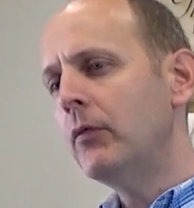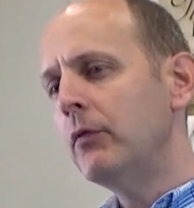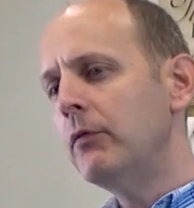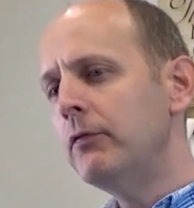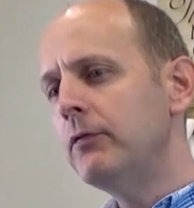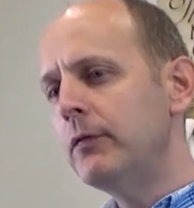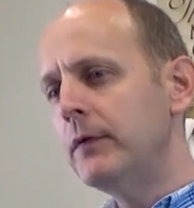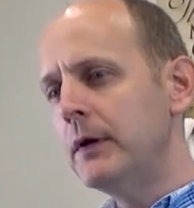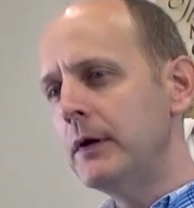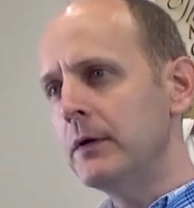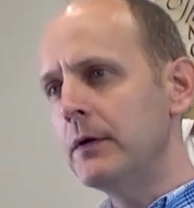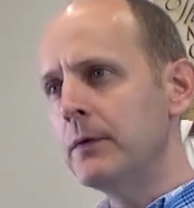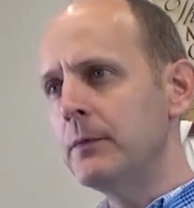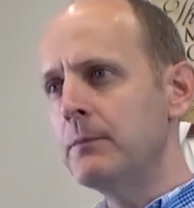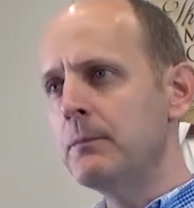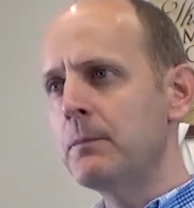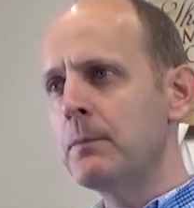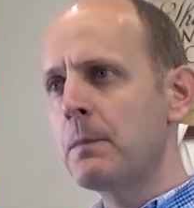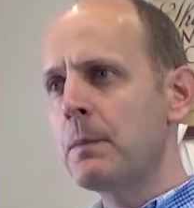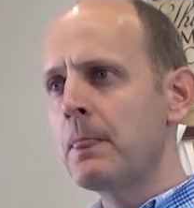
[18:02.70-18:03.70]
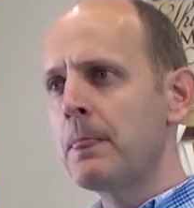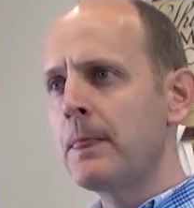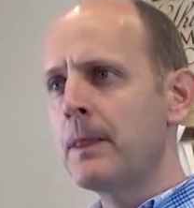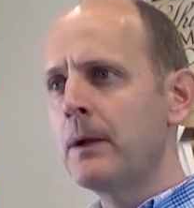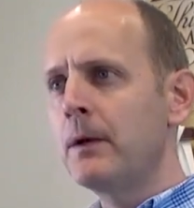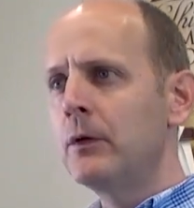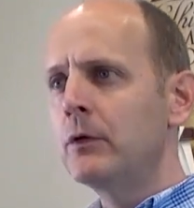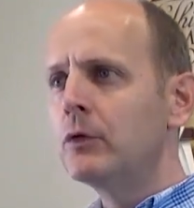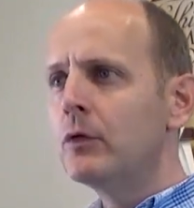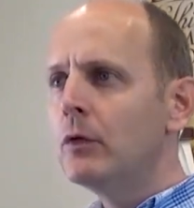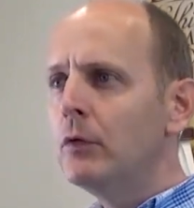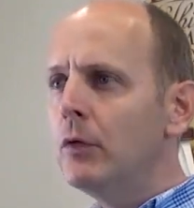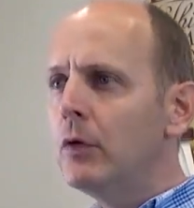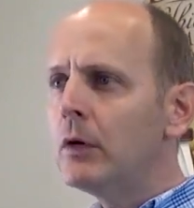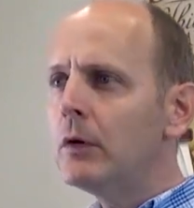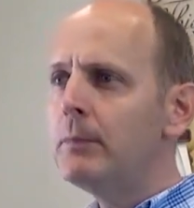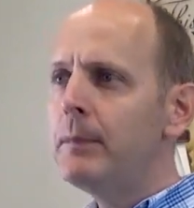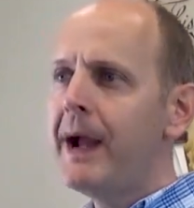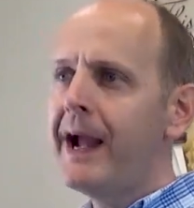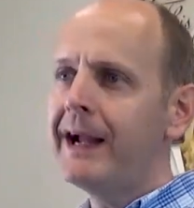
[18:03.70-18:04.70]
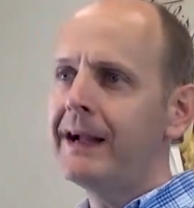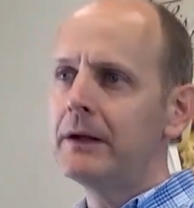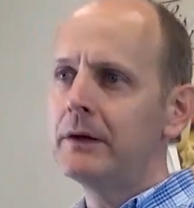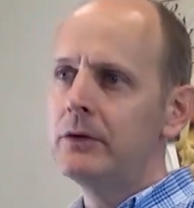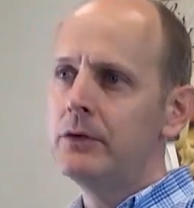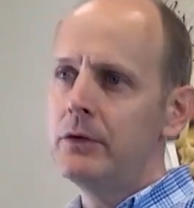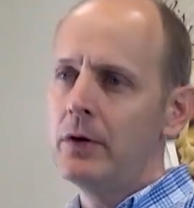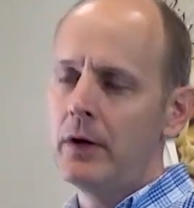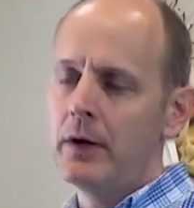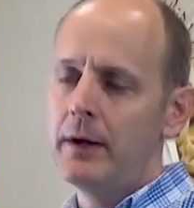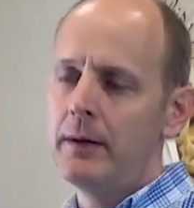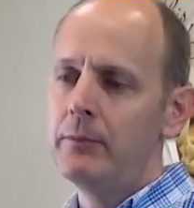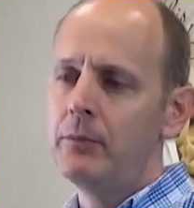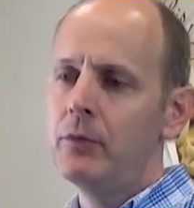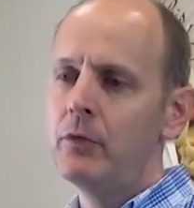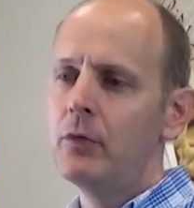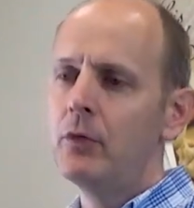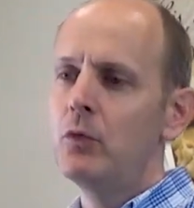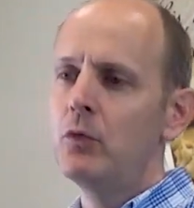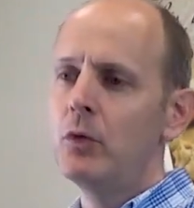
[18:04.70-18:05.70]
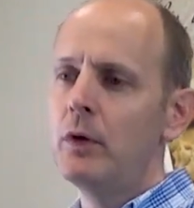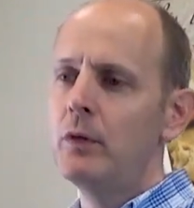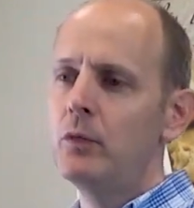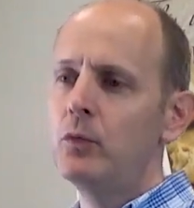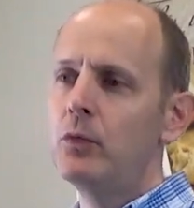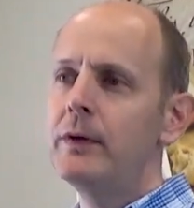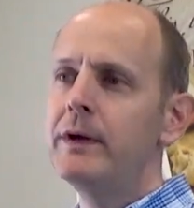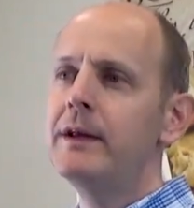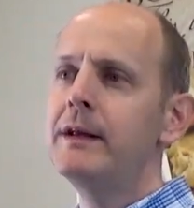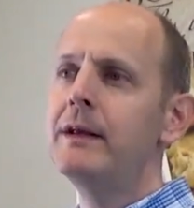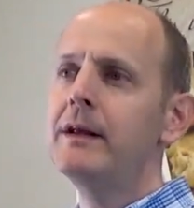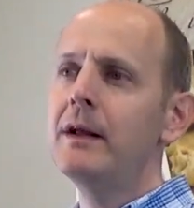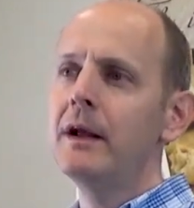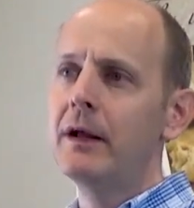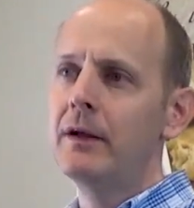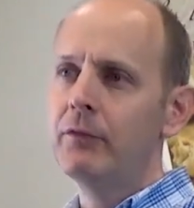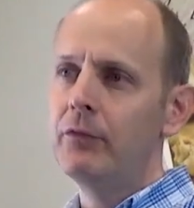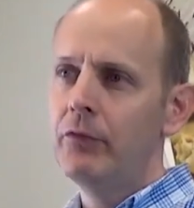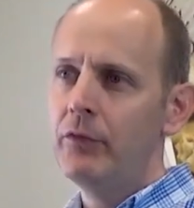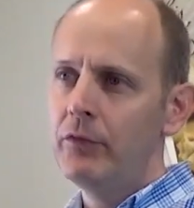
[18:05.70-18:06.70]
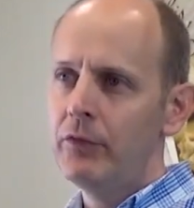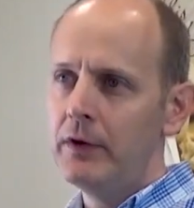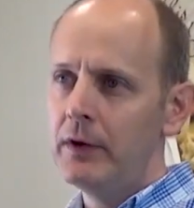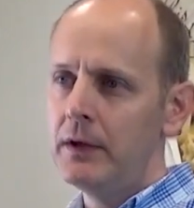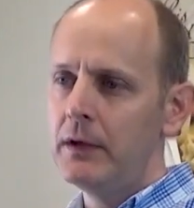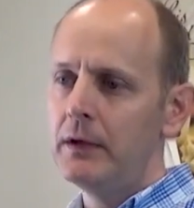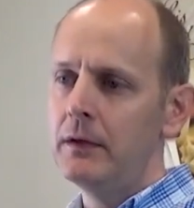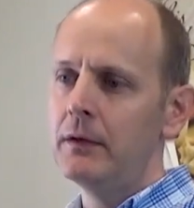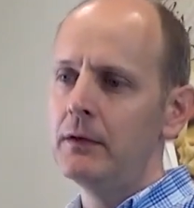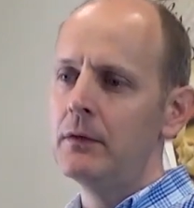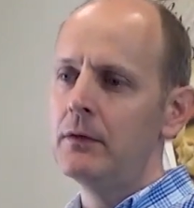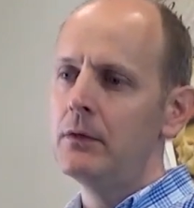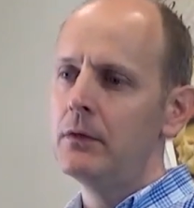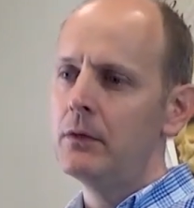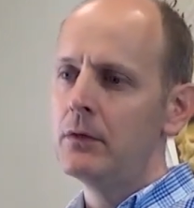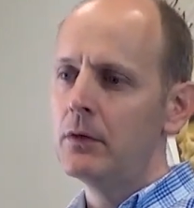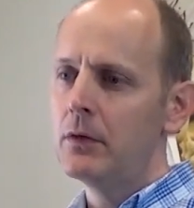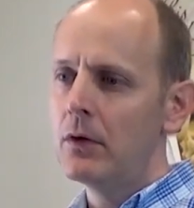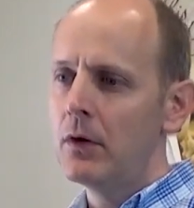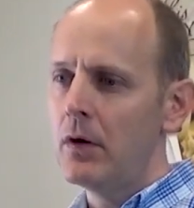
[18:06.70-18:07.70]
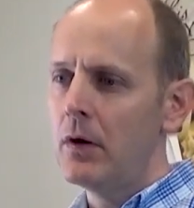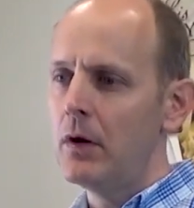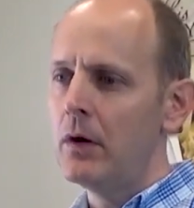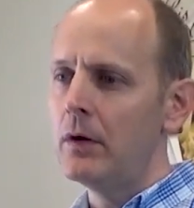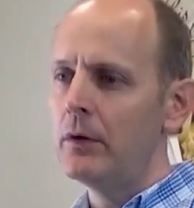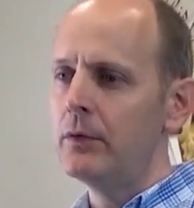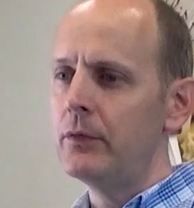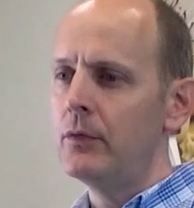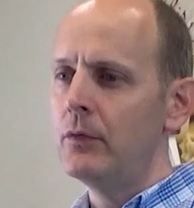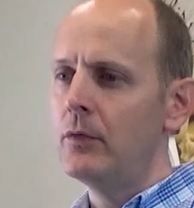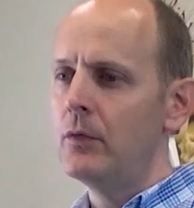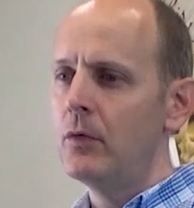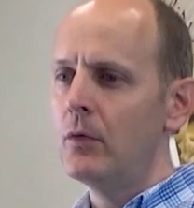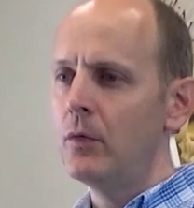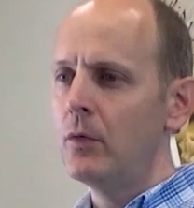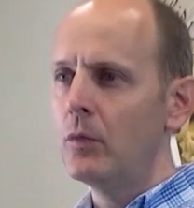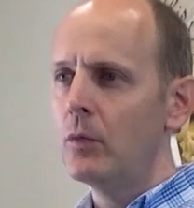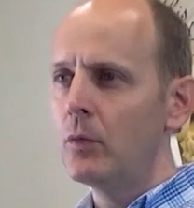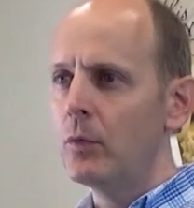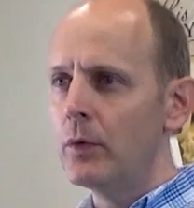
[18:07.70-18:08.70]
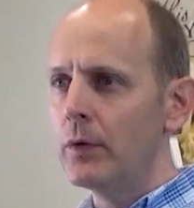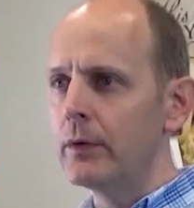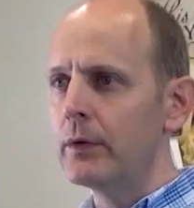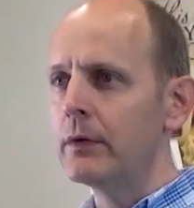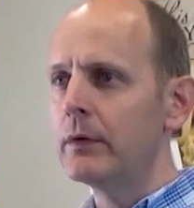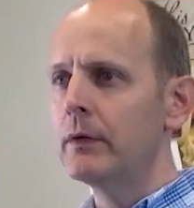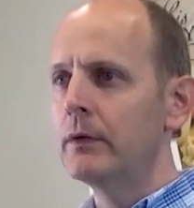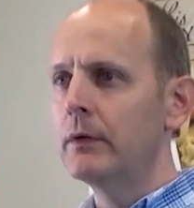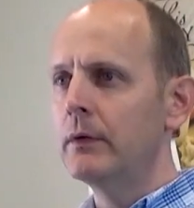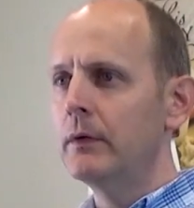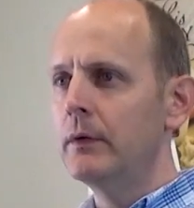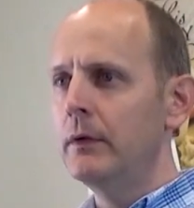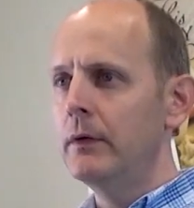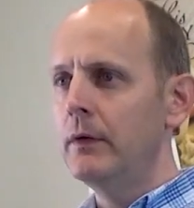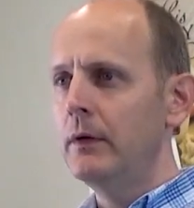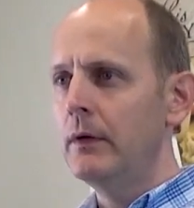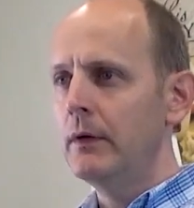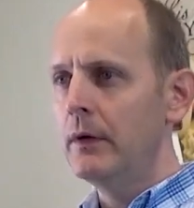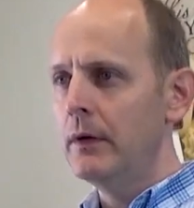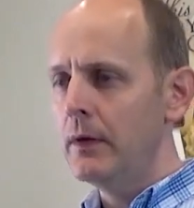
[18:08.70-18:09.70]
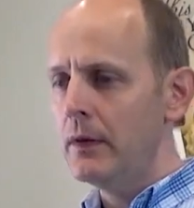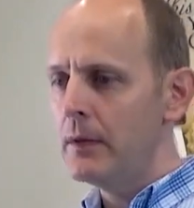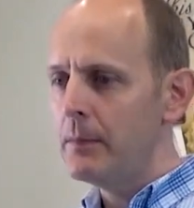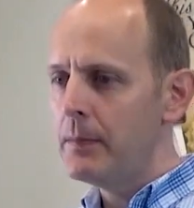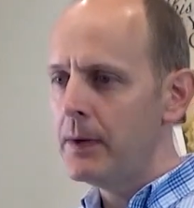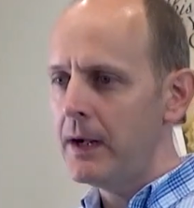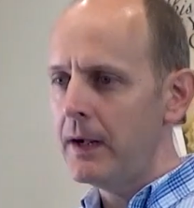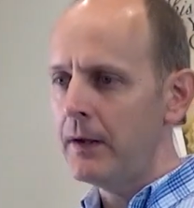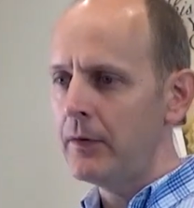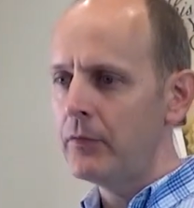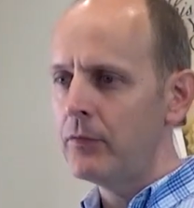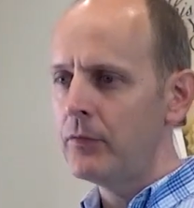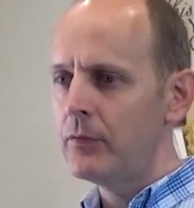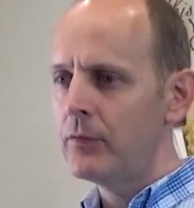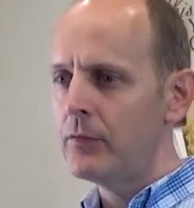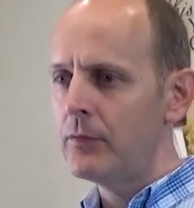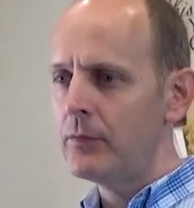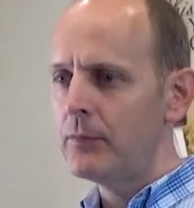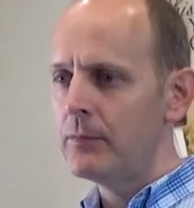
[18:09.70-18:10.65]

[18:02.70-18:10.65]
of fear, to look back on times when we have seen God work in the past.